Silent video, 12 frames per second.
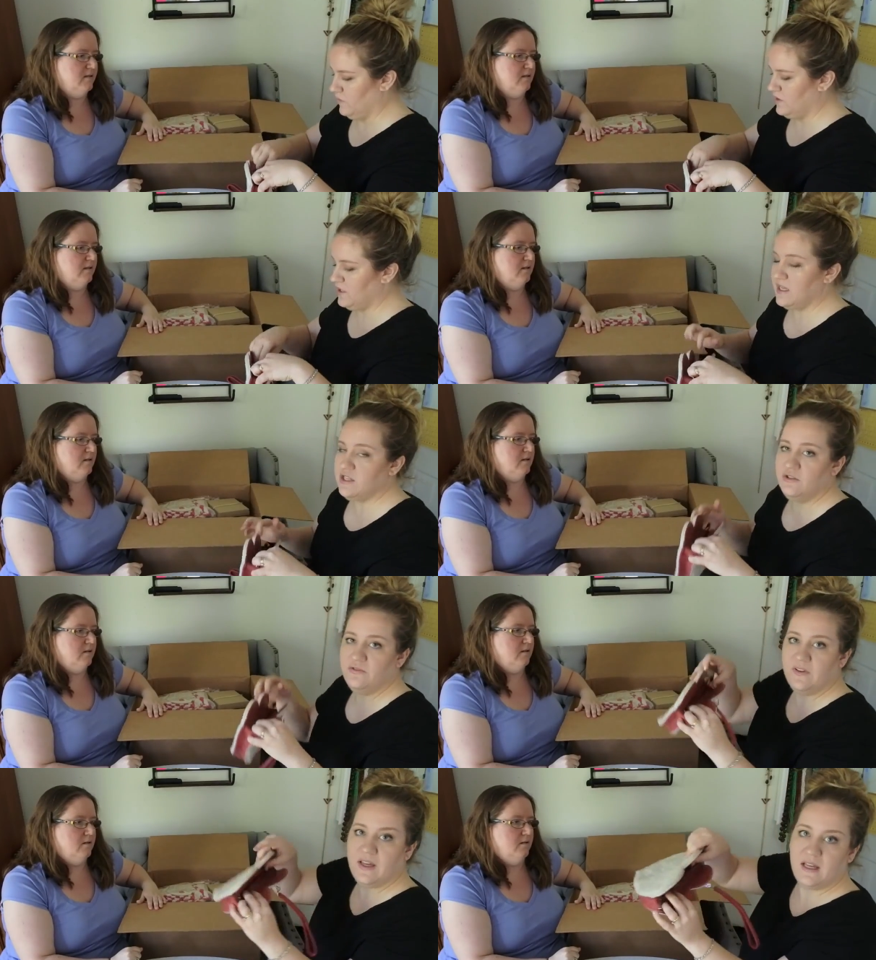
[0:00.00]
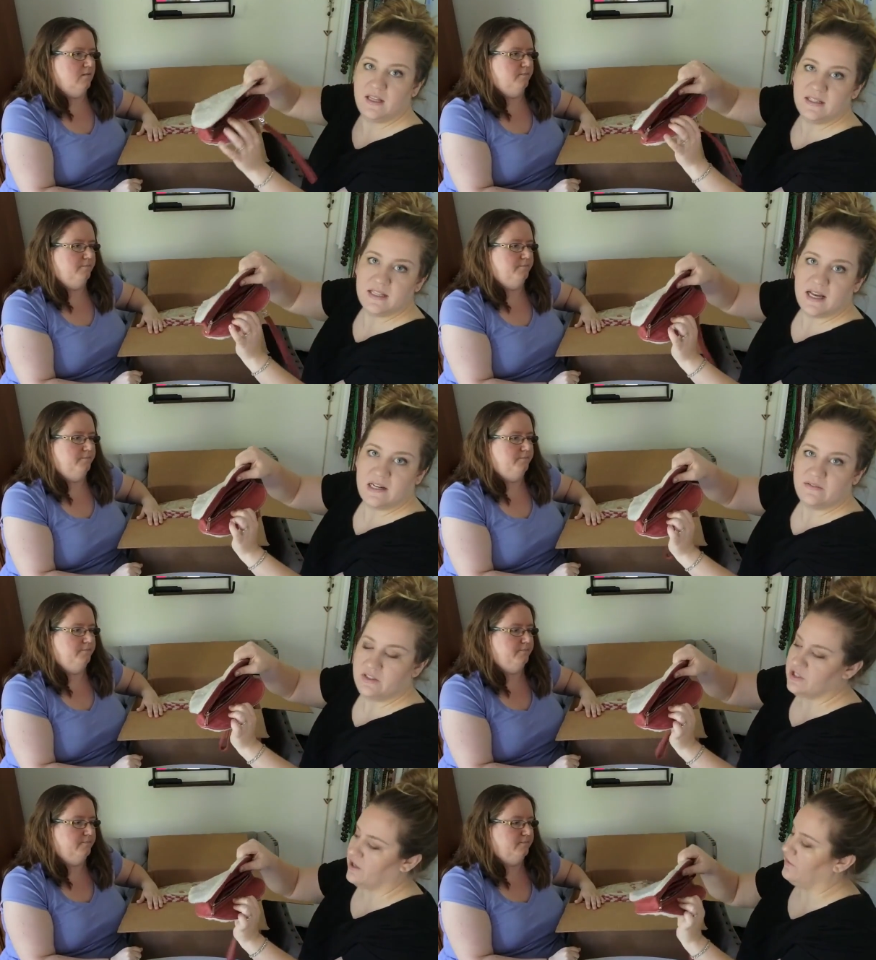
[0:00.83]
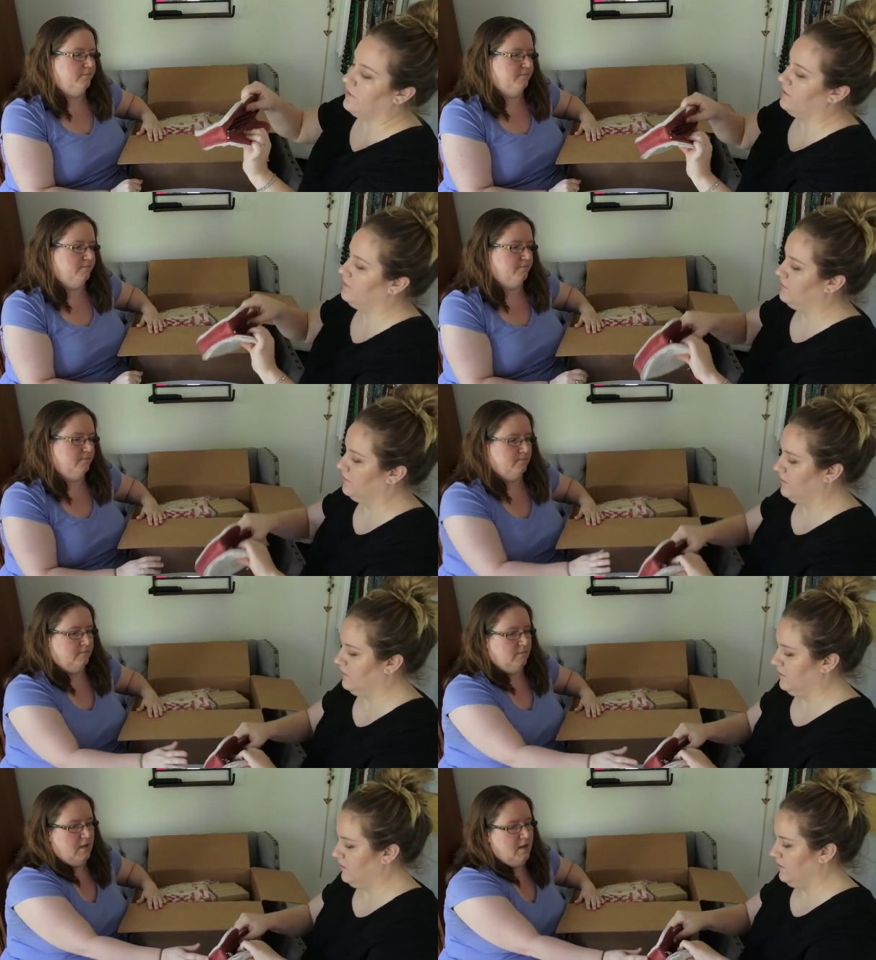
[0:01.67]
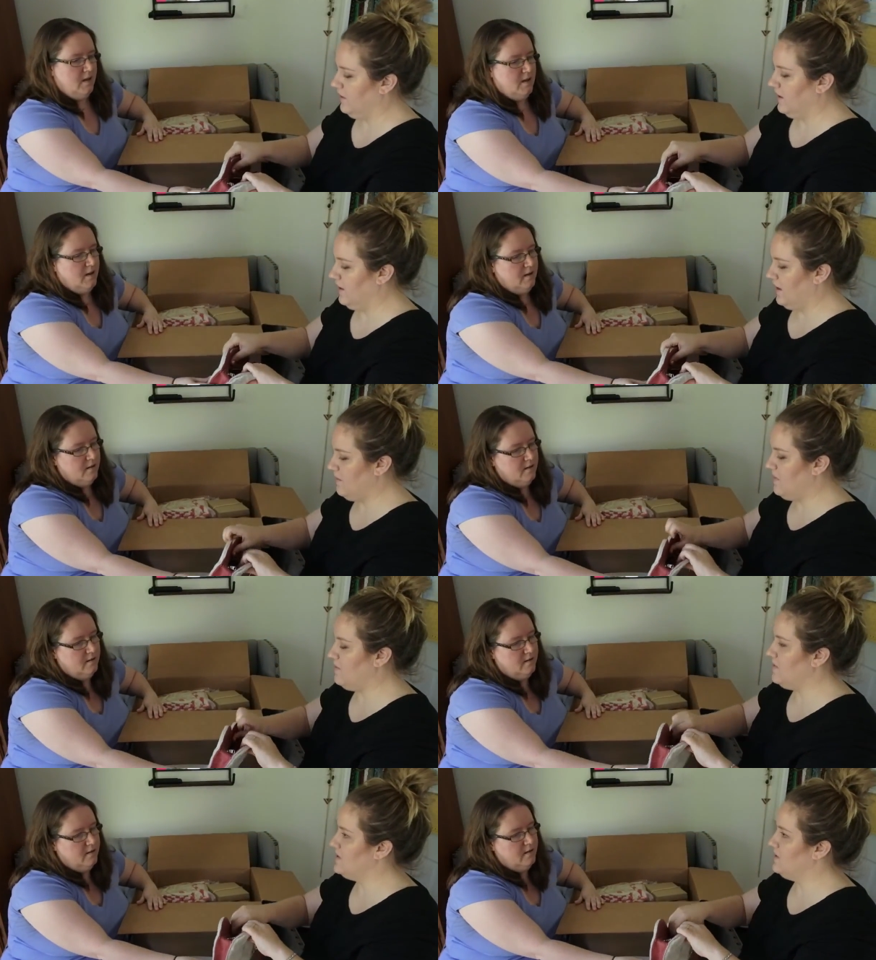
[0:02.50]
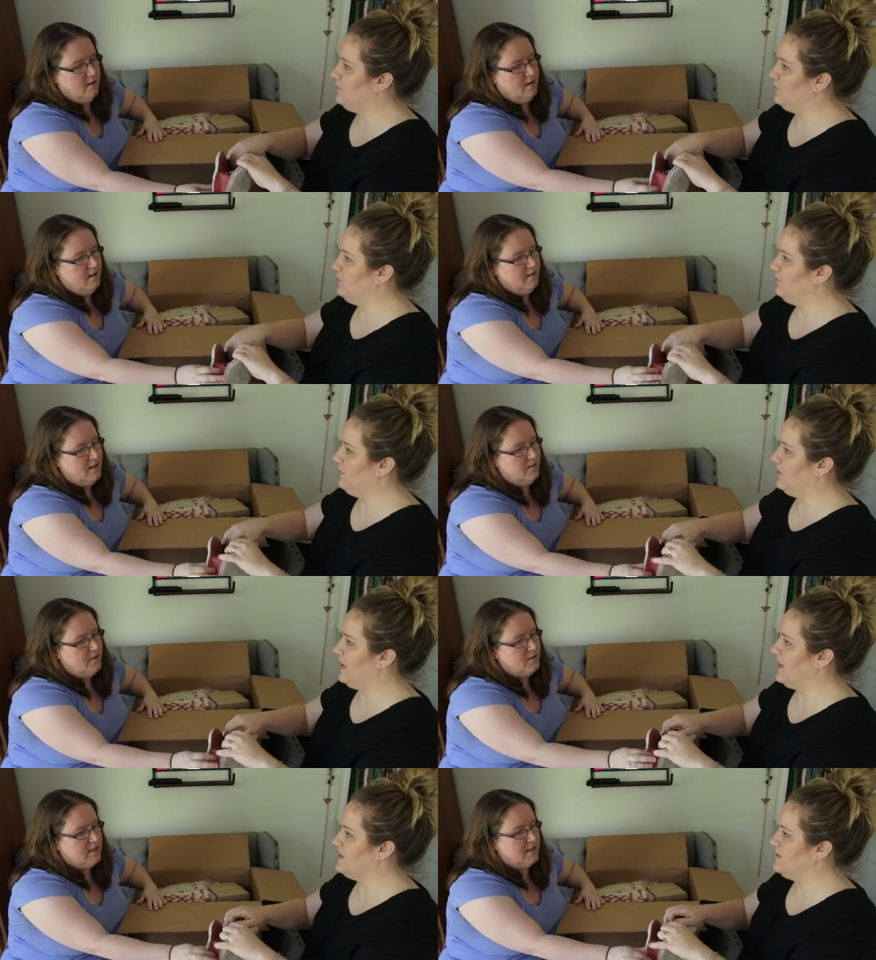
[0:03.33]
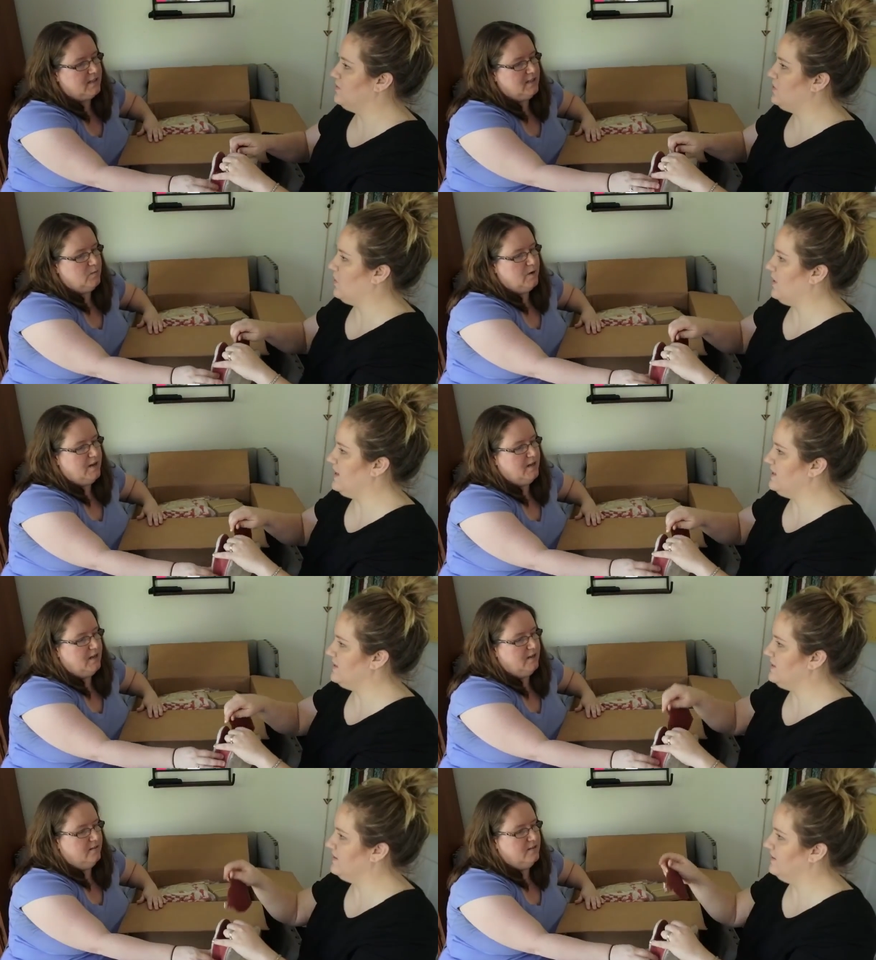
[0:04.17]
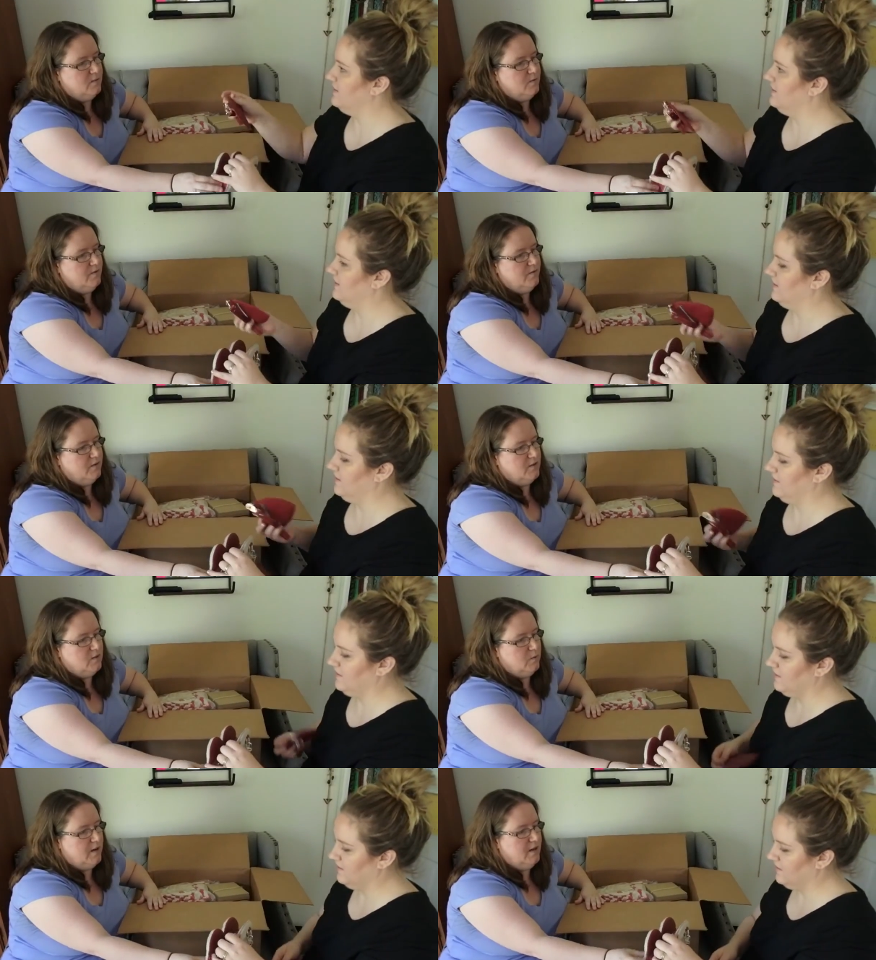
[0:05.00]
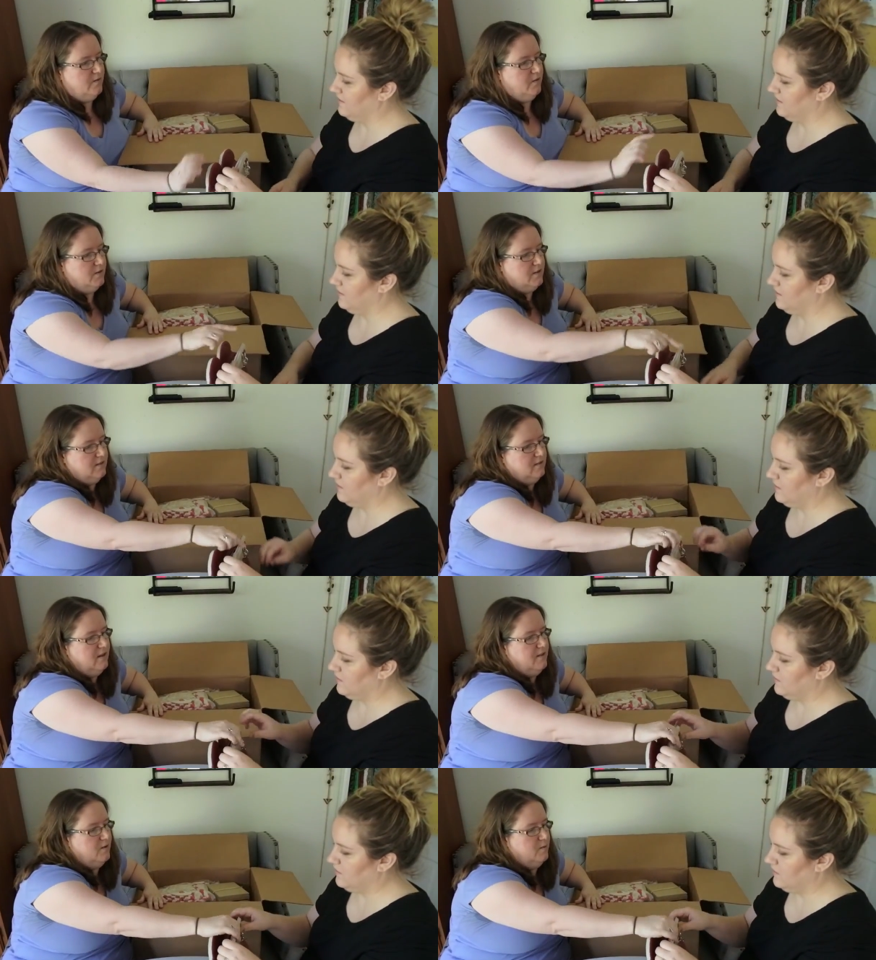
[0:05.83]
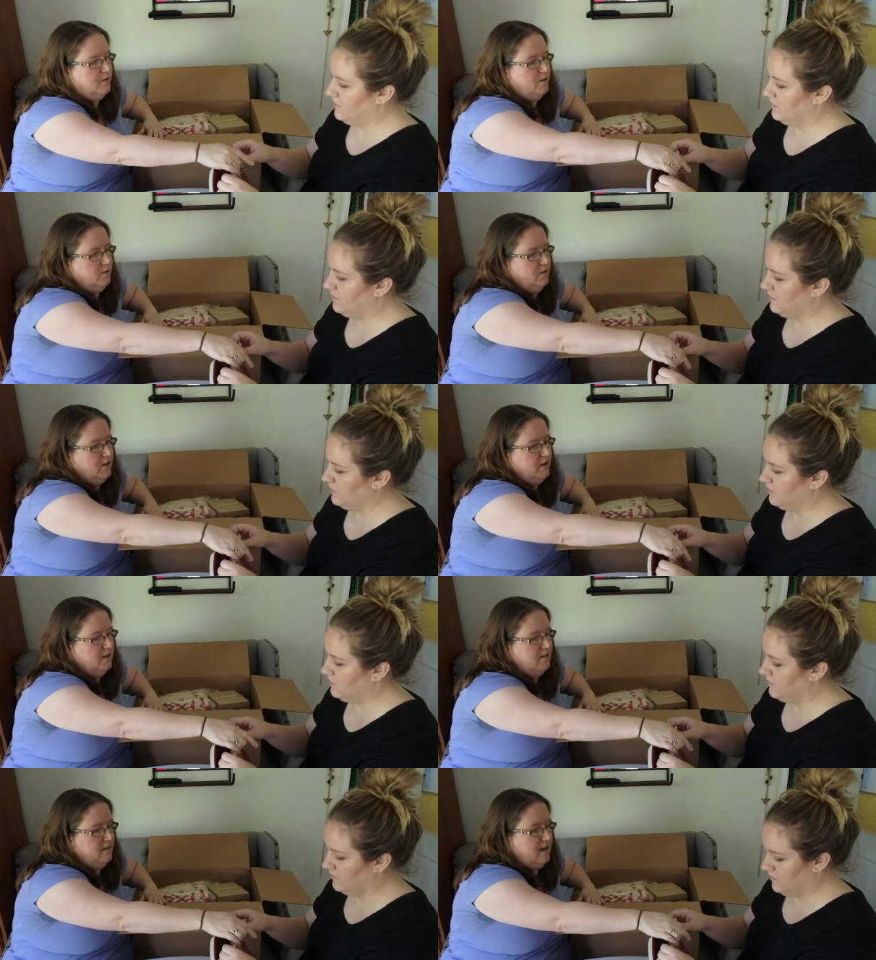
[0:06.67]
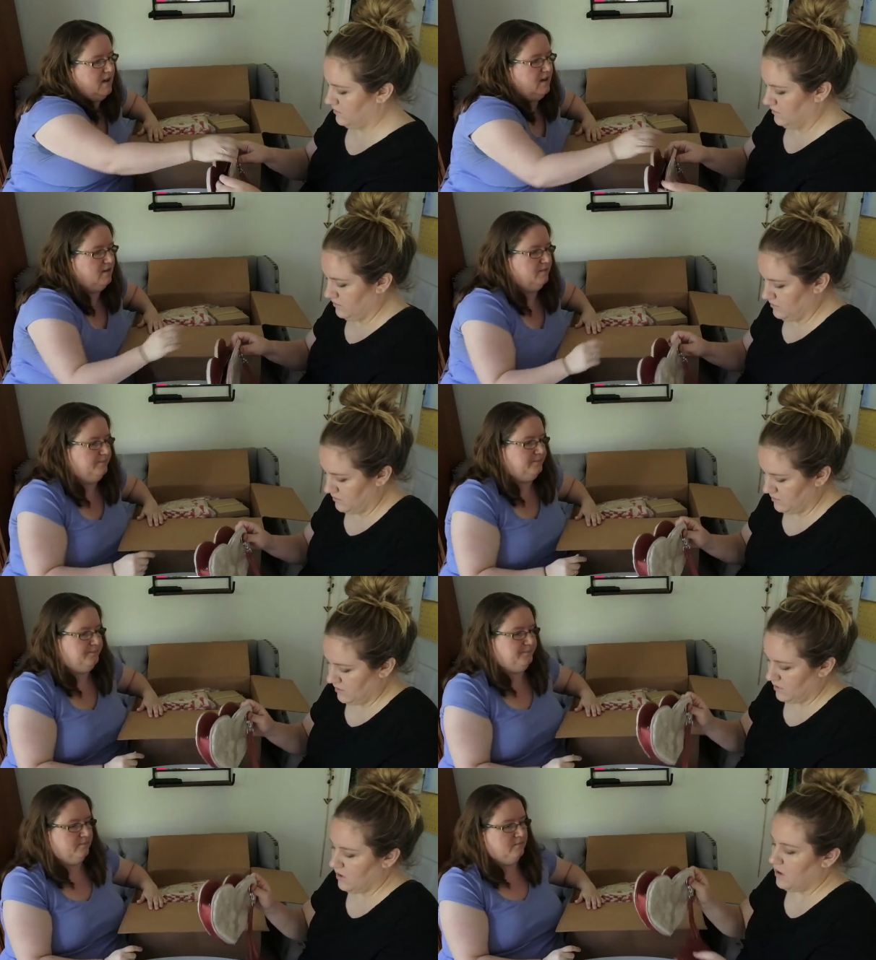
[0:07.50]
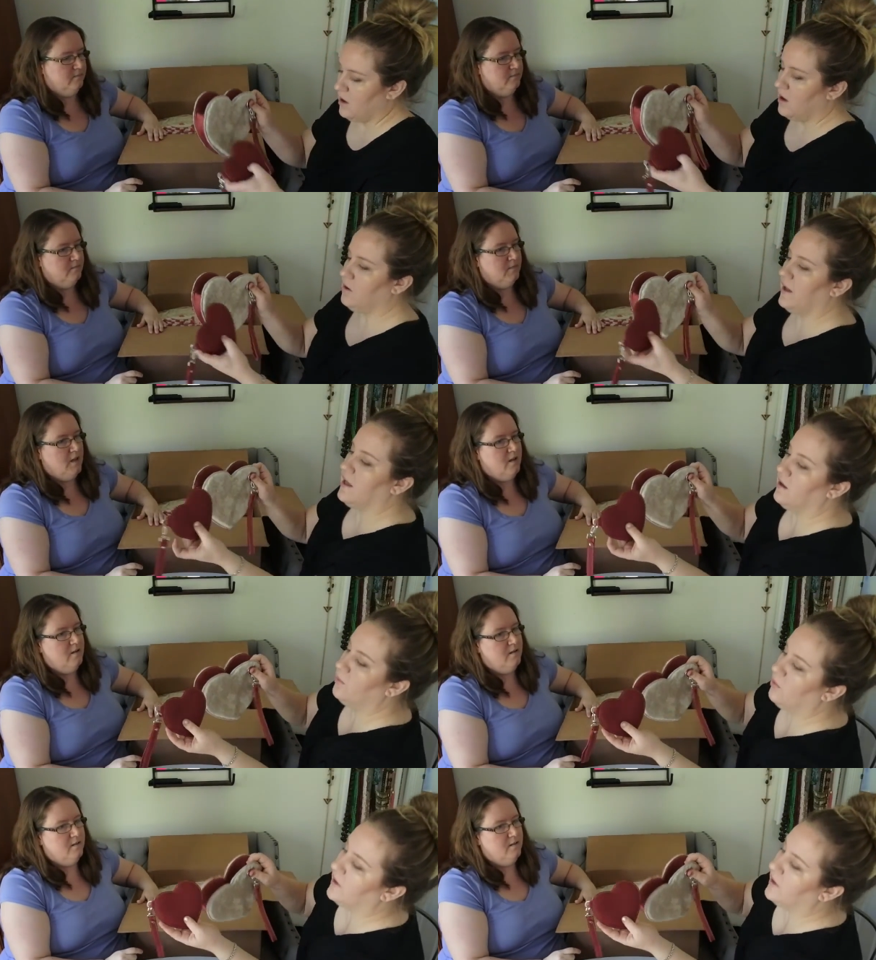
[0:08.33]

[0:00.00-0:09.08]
Speaker 1: So they do fit inside of each other. And maybe some room for like, like some suede. toys.
Speaker 2: This one feels suede versus leather when you're looking at that.
Speaker 1: Okay, good